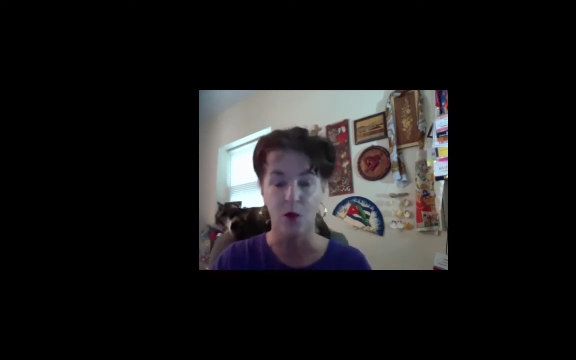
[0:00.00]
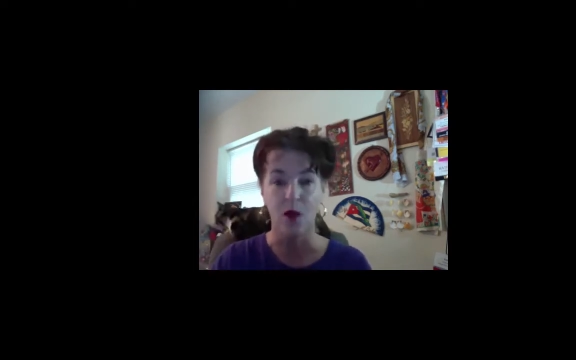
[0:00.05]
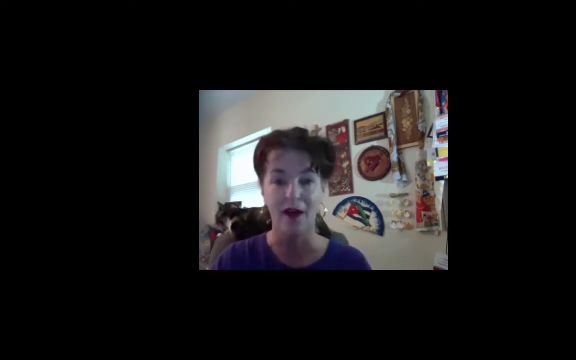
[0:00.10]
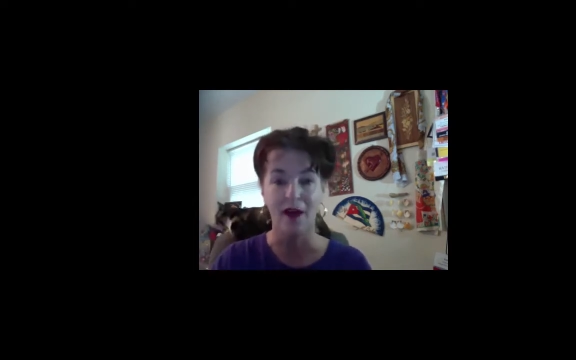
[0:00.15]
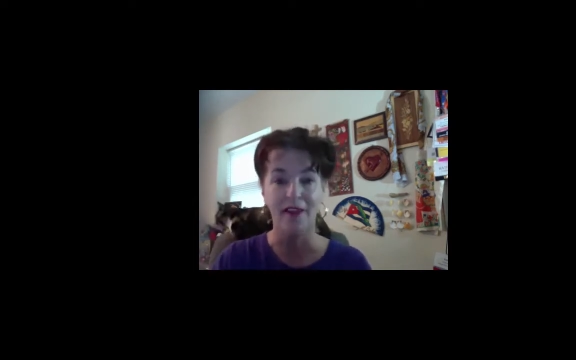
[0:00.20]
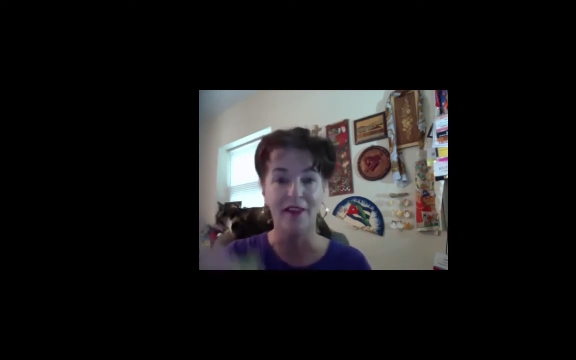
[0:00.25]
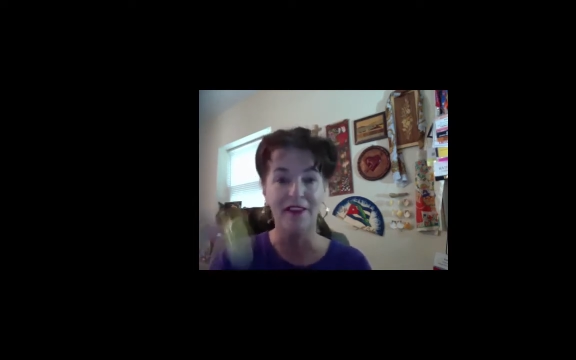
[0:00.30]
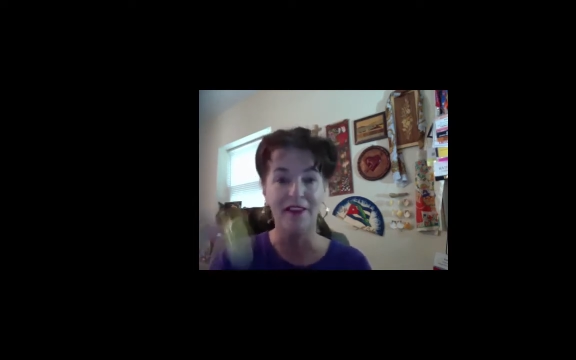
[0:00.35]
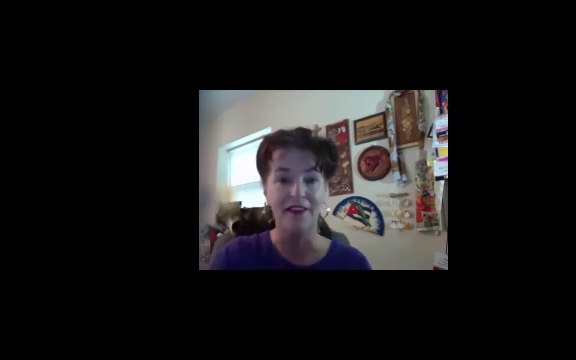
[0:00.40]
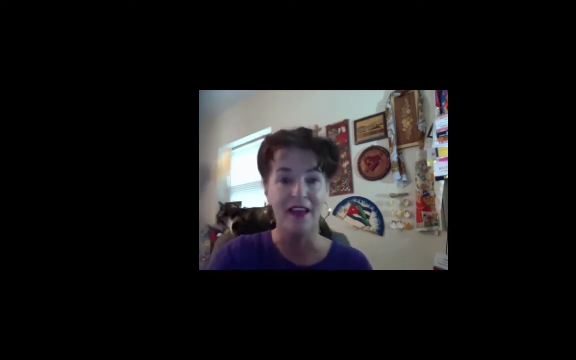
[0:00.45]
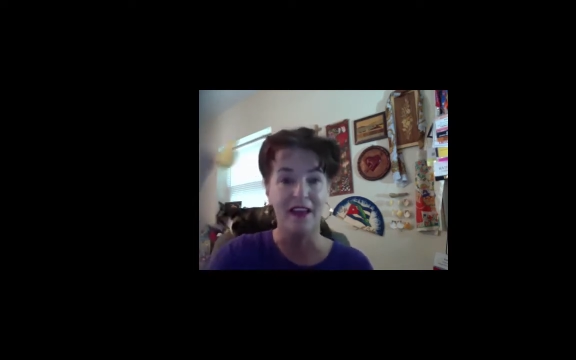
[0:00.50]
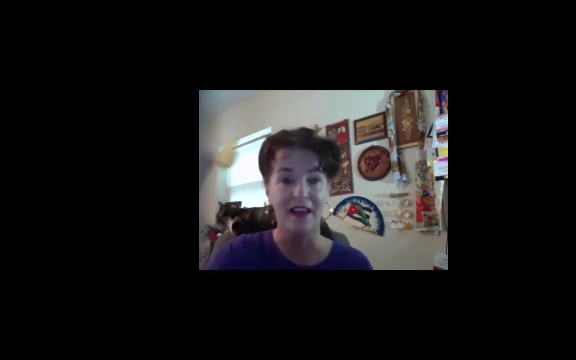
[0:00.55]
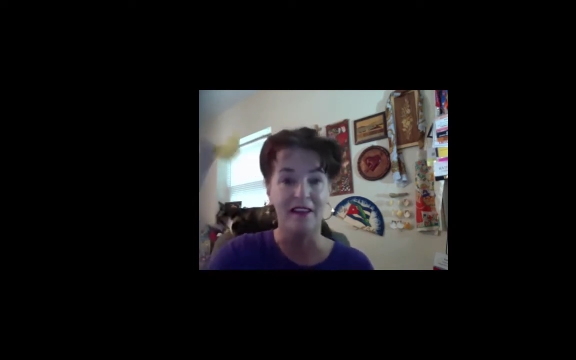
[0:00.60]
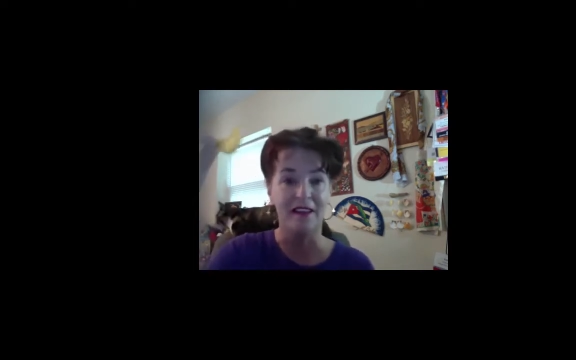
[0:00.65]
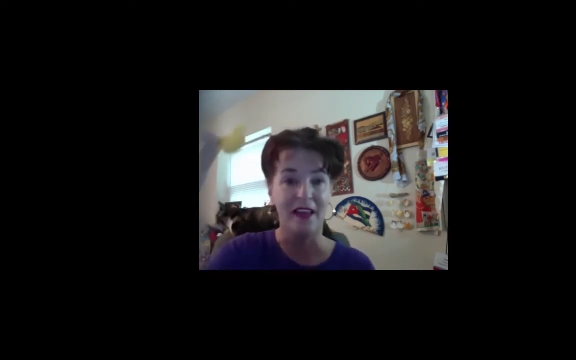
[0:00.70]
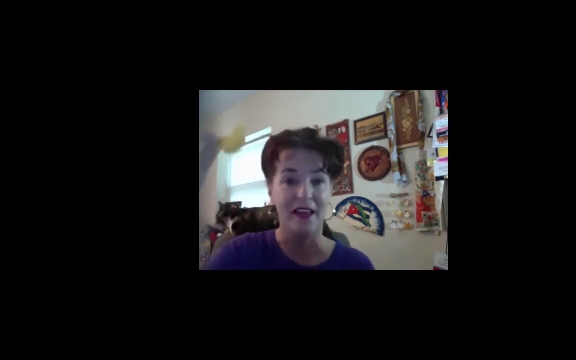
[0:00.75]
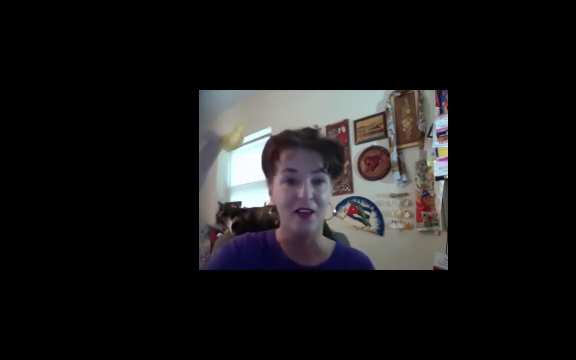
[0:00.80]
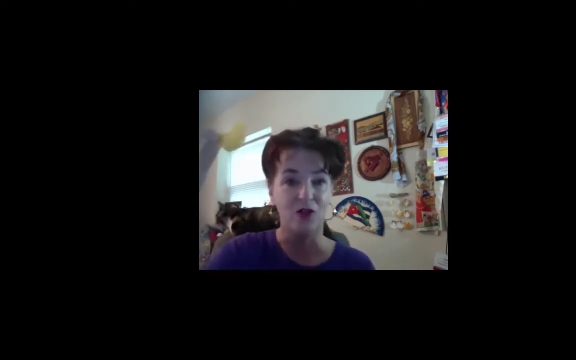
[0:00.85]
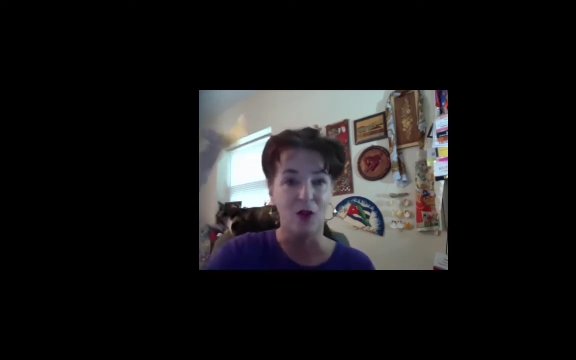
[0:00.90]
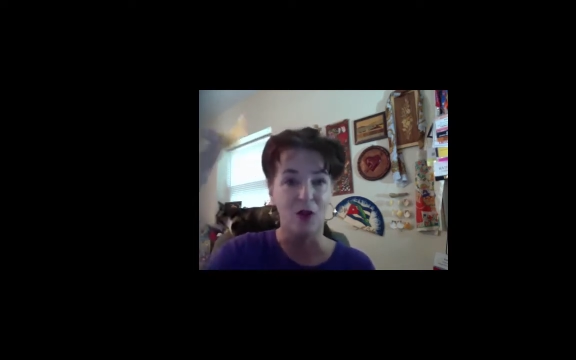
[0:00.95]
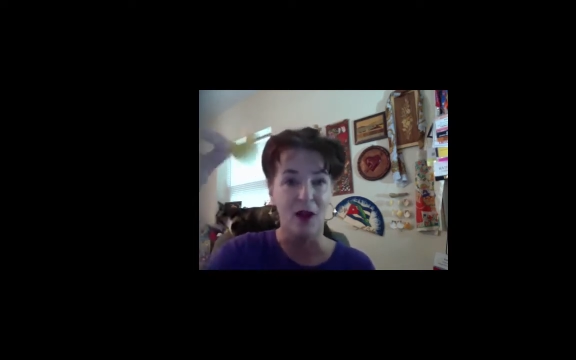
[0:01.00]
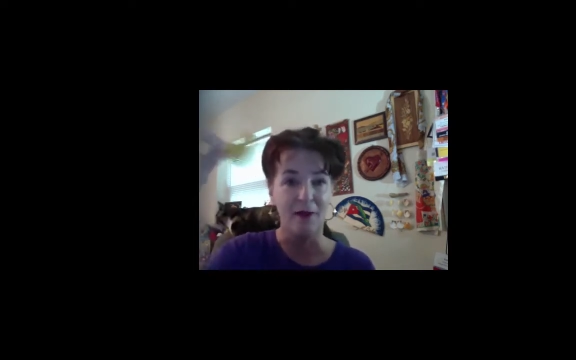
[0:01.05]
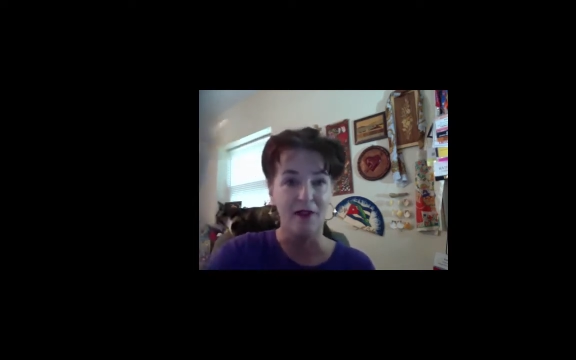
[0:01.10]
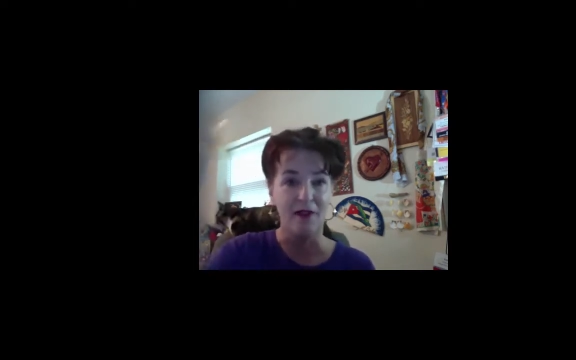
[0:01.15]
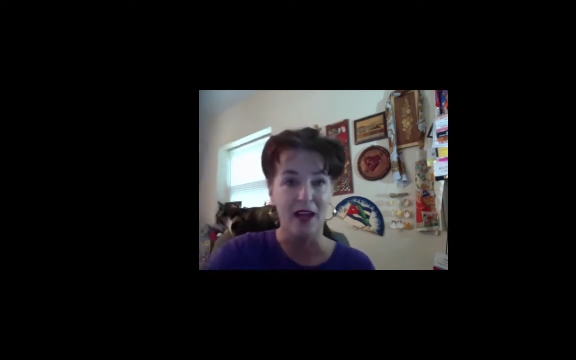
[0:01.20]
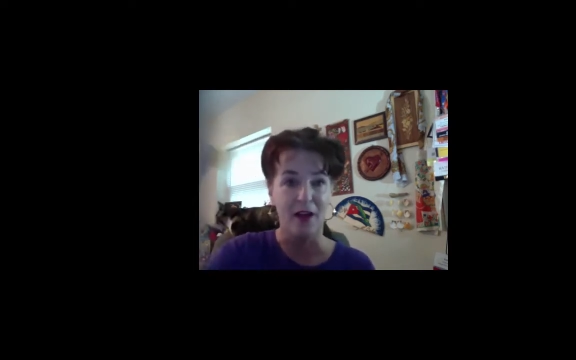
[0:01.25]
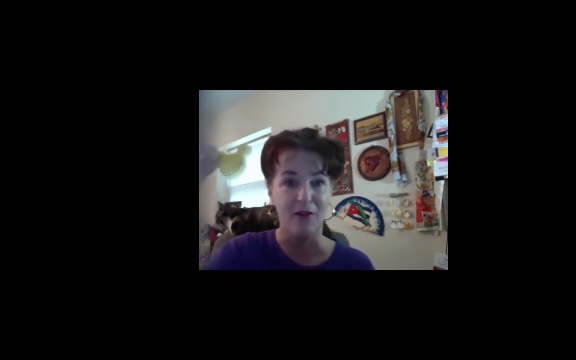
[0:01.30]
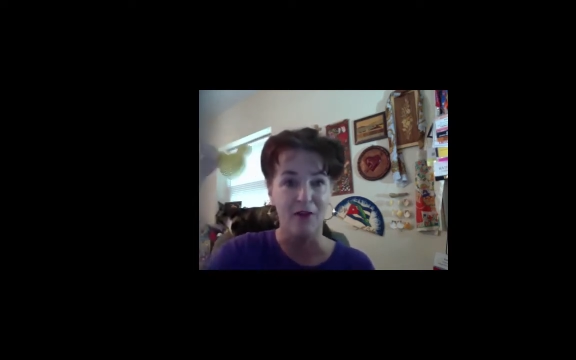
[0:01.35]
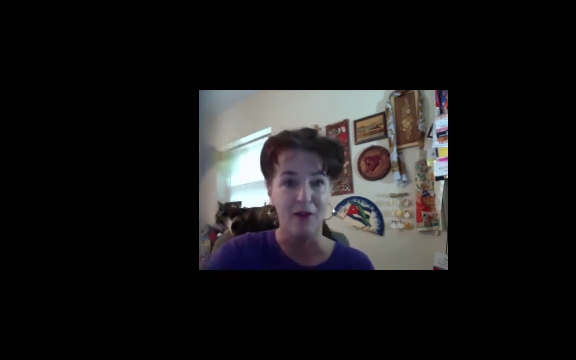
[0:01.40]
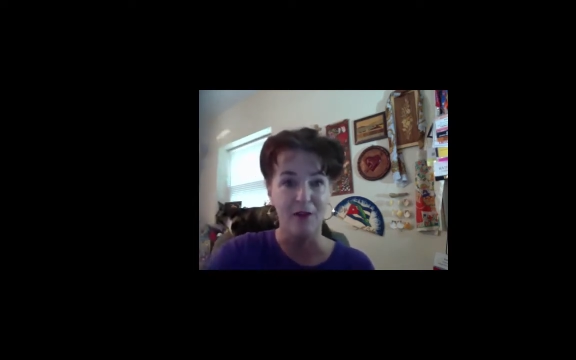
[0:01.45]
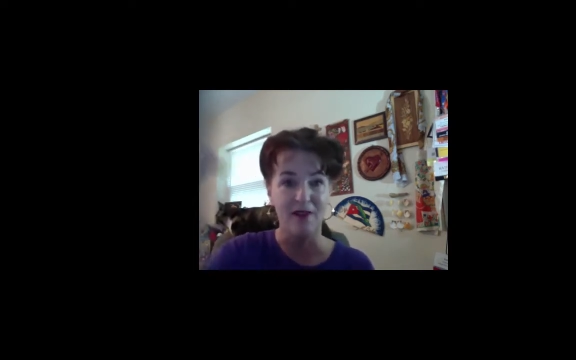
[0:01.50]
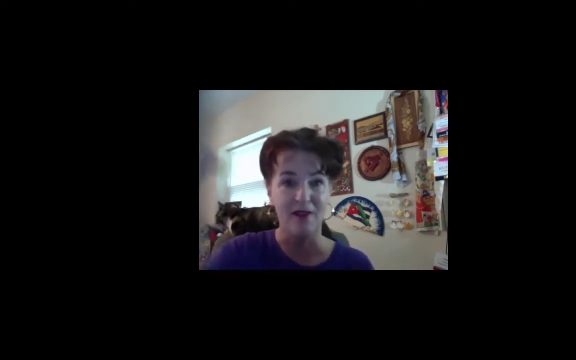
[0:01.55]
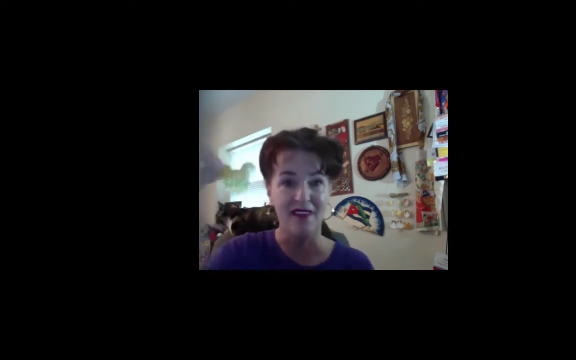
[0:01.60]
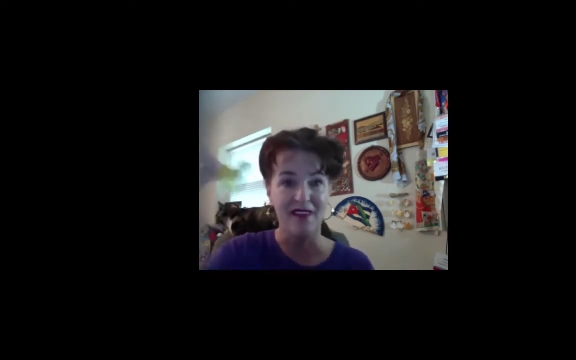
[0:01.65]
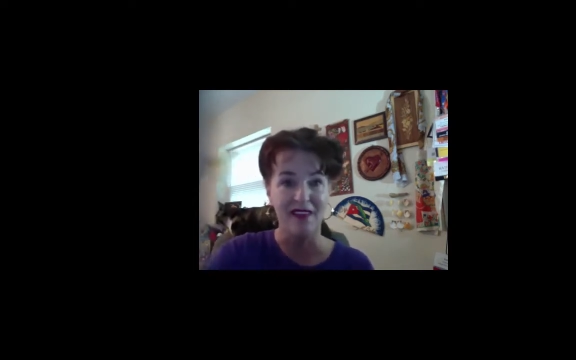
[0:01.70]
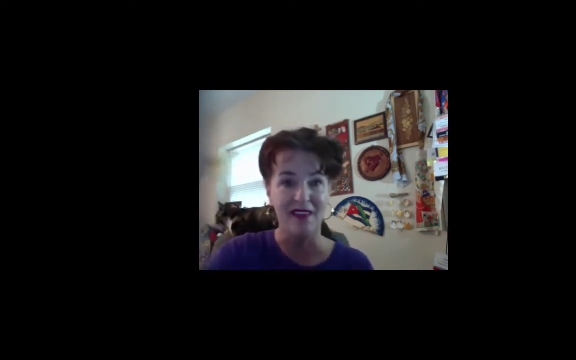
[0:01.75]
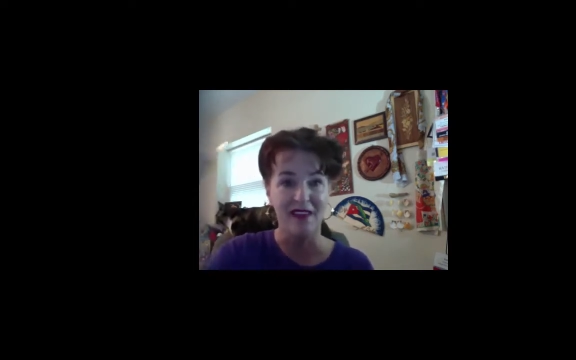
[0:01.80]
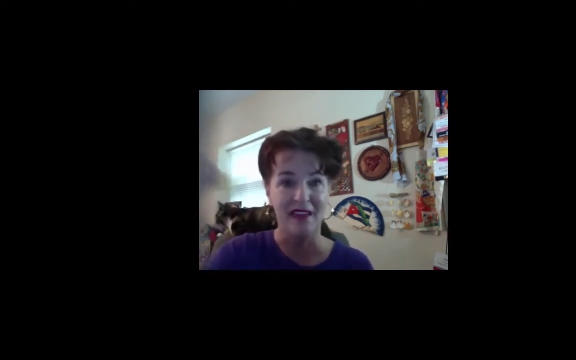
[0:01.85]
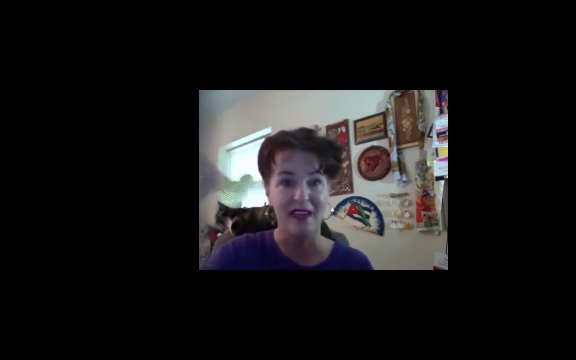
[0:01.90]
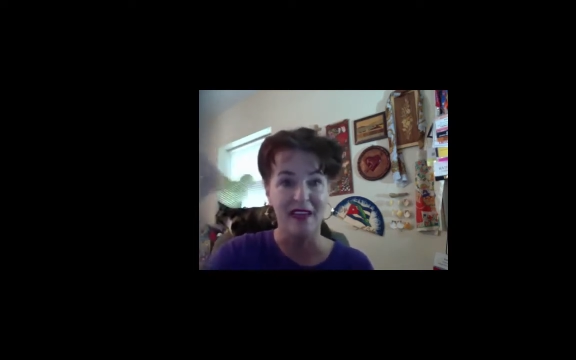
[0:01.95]
one of the things they drop down from the
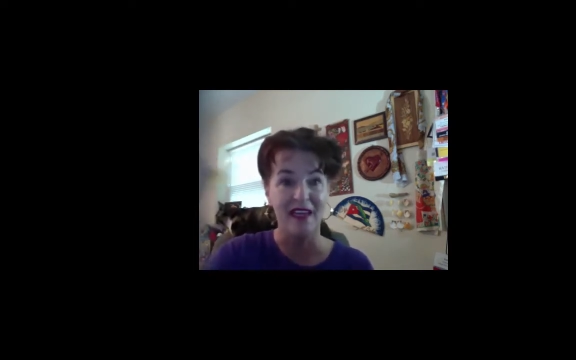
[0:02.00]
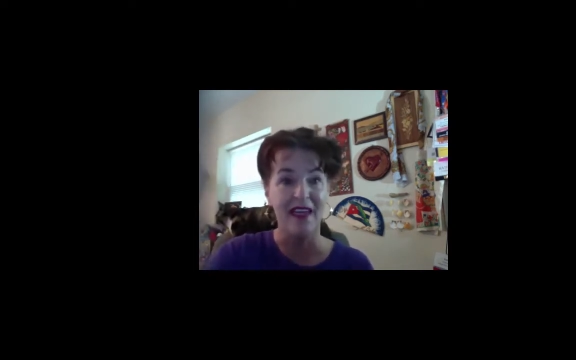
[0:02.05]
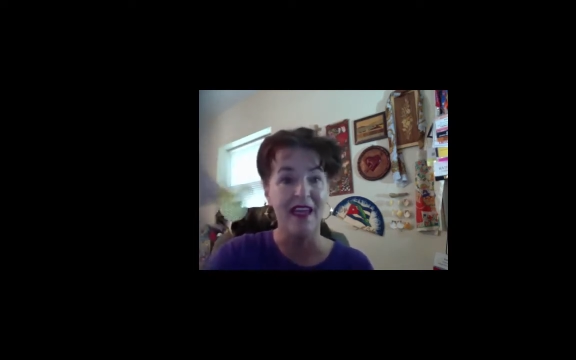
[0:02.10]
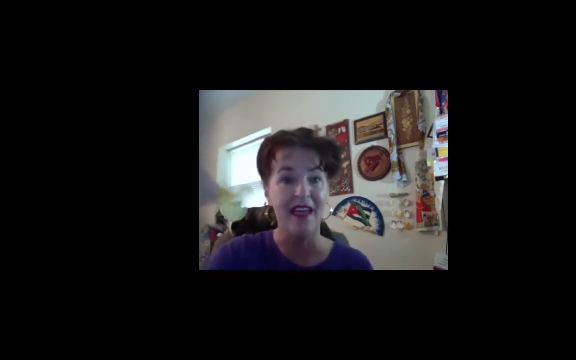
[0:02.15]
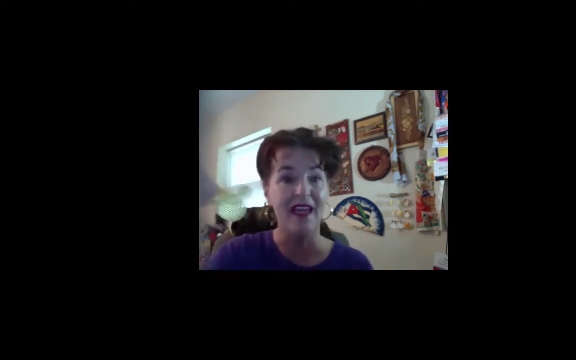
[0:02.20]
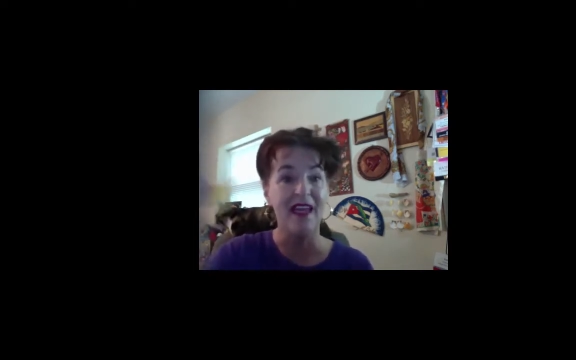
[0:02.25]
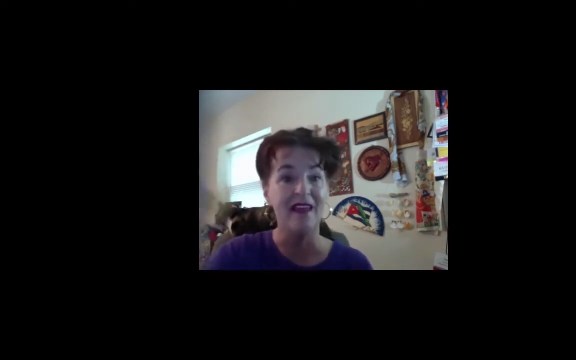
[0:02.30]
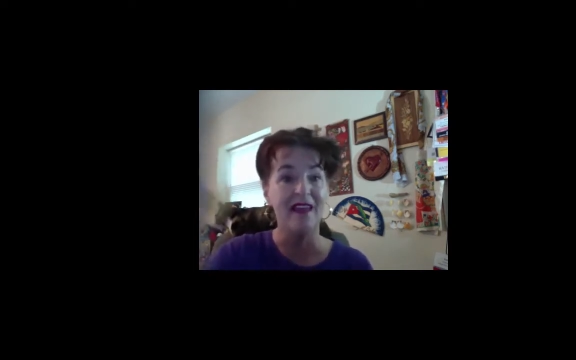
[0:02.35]
ceiling